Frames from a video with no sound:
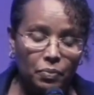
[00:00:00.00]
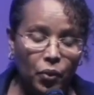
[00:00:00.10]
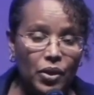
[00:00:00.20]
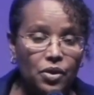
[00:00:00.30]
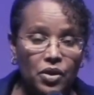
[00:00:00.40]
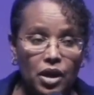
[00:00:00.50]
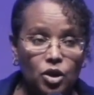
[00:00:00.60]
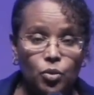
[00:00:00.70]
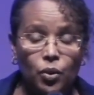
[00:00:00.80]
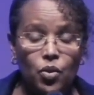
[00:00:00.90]
whether they
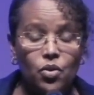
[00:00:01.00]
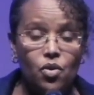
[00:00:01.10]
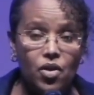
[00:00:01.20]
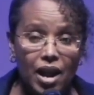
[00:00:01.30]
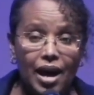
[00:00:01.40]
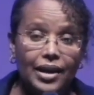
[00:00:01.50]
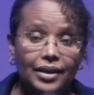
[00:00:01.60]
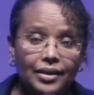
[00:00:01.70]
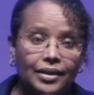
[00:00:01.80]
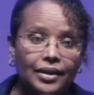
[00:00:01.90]
explode or
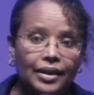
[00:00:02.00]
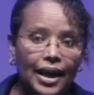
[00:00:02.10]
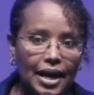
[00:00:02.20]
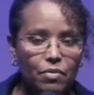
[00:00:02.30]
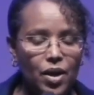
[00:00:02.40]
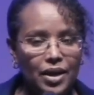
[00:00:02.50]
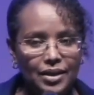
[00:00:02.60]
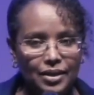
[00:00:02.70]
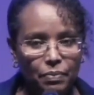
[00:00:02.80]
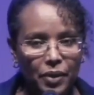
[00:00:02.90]
not,
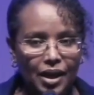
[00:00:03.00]
landmines